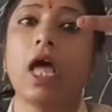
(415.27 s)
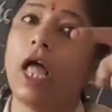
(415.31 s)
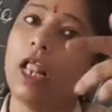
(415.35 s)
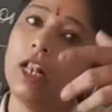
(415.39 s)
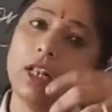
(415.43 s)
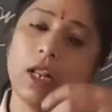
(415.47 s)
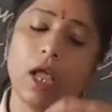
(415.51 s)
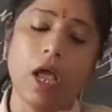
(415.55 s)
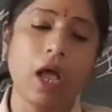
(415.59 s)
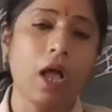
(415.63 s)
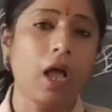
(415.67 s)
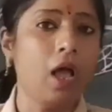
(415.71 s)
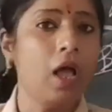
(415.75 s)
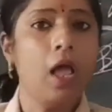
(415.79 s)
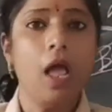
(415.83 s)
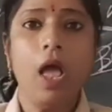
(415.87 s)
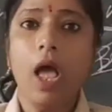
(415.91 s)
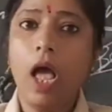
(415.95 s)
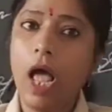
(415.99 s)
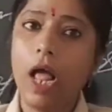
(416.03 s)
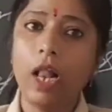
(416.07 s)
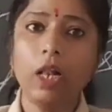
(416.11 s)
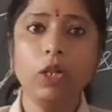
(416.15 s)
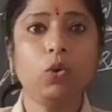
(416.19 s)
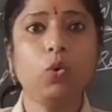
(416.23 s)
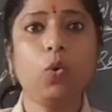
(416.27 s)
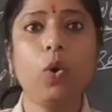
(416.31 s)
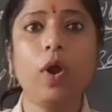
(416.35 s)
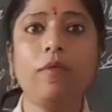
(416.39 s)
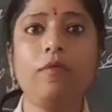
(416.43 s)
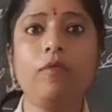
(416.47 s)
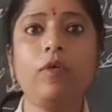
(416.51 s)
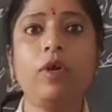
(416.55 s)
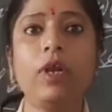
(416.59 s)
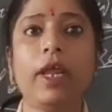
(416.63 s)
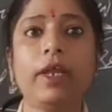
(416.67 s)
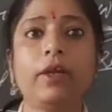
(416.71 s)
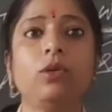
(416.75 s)
Although I
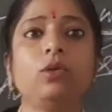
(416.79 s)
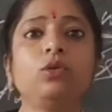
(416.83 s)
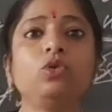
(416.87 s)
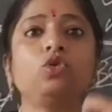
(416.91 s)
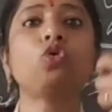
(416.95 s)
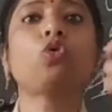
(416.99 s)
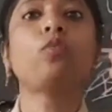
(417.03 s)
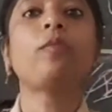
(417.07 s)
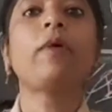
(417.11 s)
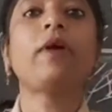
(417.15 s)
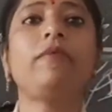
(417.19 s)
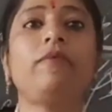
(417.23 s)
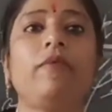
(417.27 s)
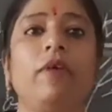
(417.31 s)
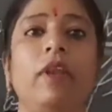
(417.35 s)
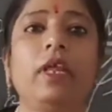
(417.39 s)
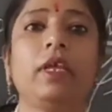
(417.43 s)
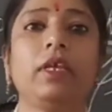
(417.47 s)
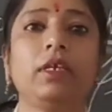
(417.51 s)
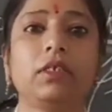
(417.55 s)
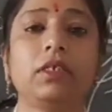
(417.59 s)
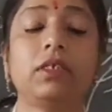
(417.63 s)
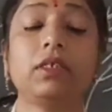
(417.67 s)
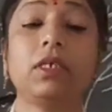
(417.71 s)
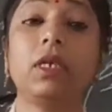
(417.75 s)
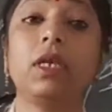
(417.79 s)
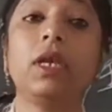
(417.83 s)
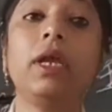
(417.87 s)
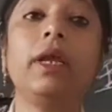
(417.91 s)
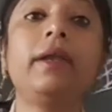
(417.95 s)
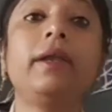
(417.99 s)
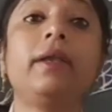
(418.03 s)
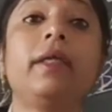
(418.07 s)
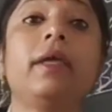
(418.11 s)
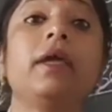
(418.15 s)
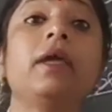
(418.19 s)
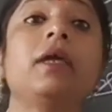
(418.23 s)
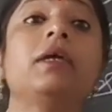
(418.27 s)
would like to show my feelings,
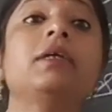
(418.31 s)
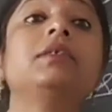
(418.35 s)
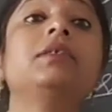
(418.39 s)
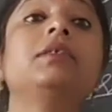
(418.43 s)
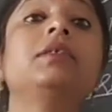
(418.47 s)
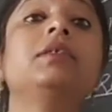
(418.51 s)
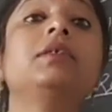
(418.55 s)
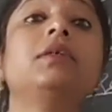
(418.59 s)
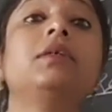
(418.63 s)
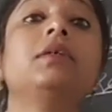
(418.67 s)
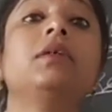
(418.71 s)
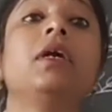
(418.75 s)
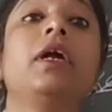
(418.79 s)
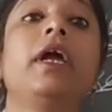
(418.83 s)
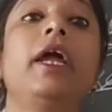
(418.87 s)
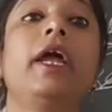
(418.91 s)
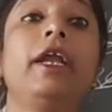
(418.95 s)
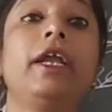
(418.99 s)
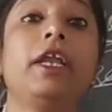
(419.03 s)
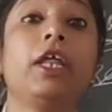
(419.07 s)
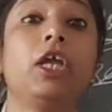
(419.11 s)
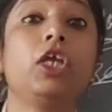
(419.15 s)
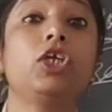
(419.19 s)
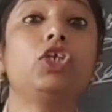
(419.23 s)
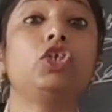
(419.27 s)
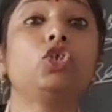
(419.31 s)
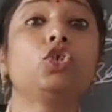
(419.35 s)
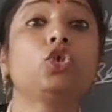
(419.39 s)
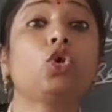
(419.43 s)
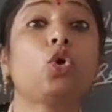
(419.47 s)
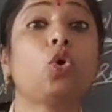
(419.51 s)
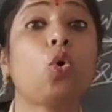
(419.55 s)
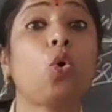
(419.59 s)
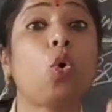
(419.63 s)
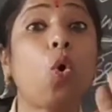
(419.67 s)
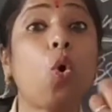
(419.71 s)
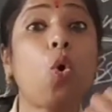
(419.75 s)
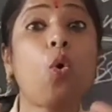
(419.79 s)
it is
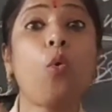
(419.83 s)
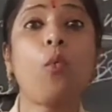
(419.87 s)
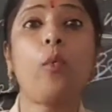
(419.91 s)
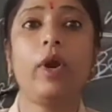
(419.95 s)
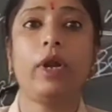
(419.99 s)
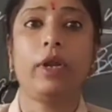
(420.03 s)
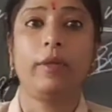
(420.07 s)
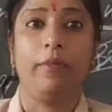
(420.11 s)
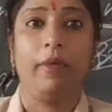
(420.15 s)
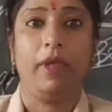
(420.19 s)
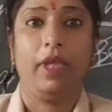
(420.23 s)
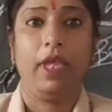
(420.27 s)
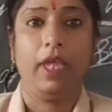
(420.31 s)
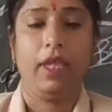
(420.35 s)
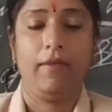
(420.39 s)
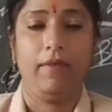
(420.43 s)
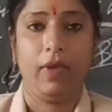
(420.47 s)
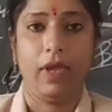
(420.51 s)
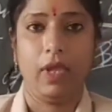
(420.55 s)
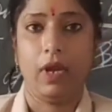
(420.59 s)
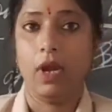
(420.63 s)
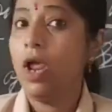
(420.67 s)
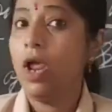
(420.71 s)
covert behavior,